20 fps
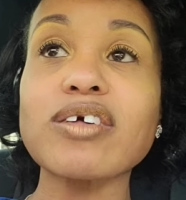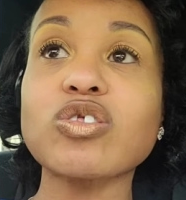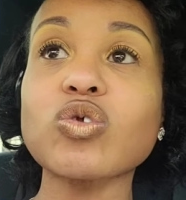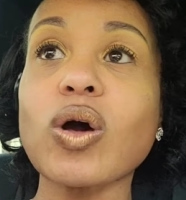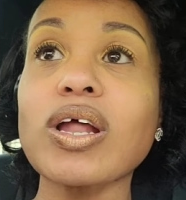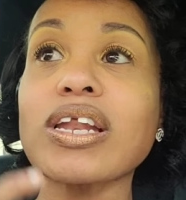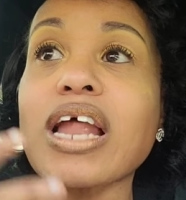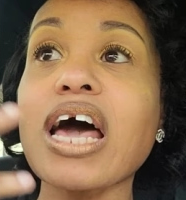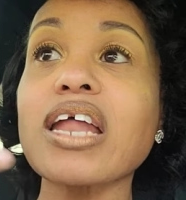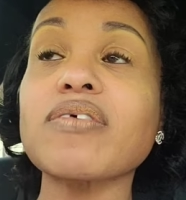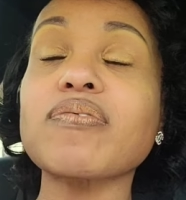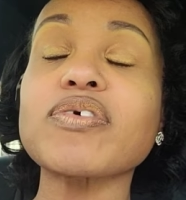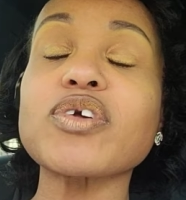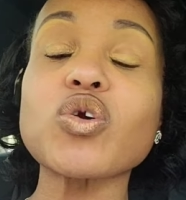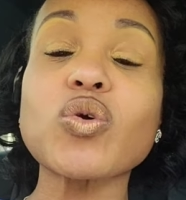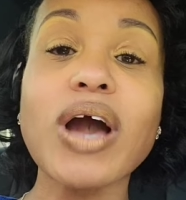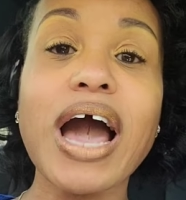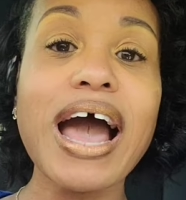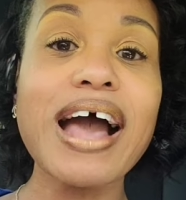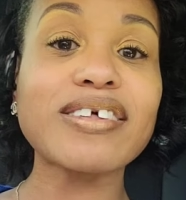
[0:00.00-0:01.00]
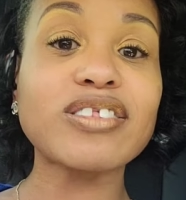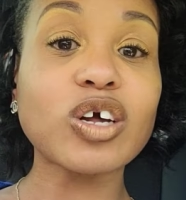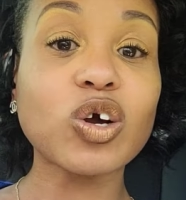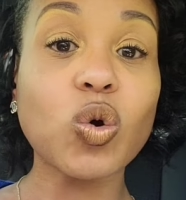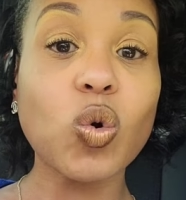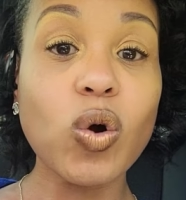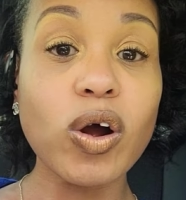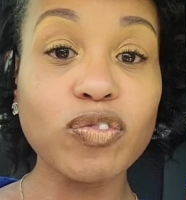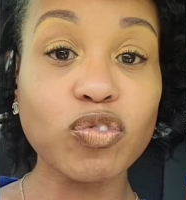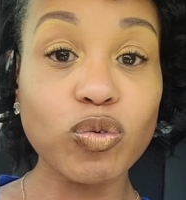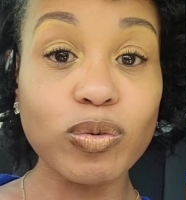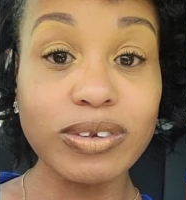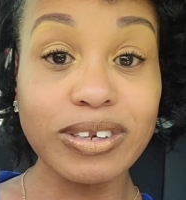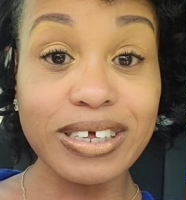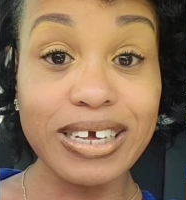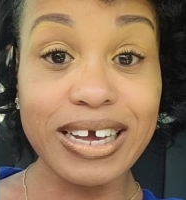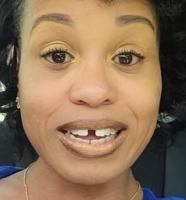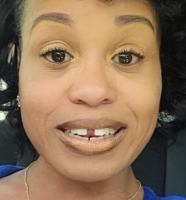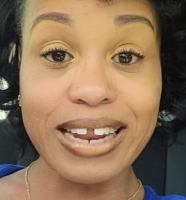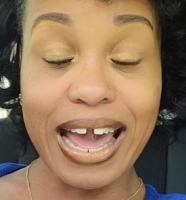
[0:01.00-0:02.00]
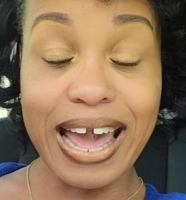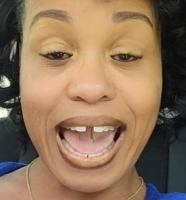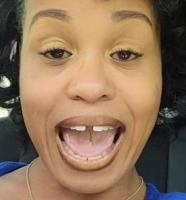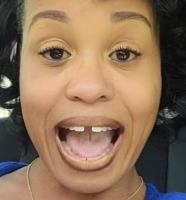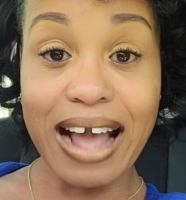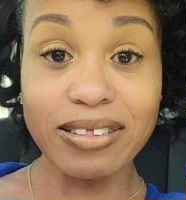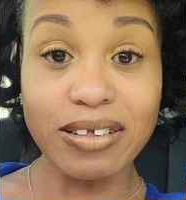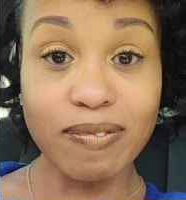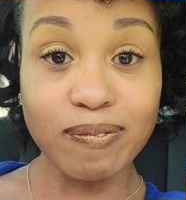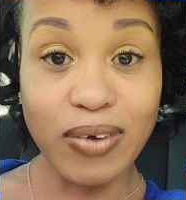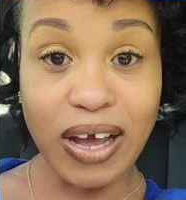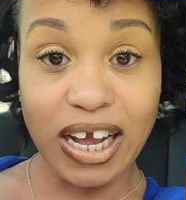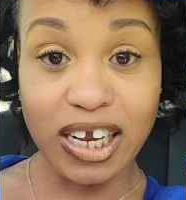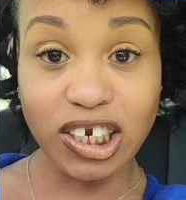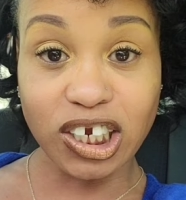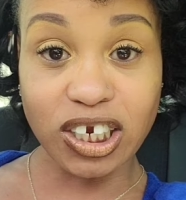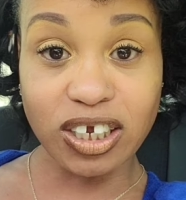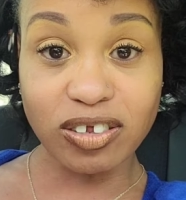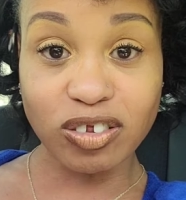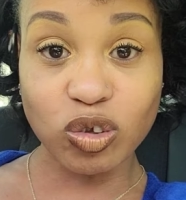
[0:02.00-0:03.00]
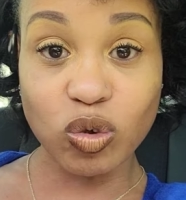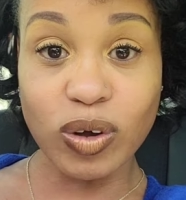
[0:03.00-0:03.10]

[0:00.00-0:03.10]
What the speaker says: So a lot of you guys are going through DNA activations.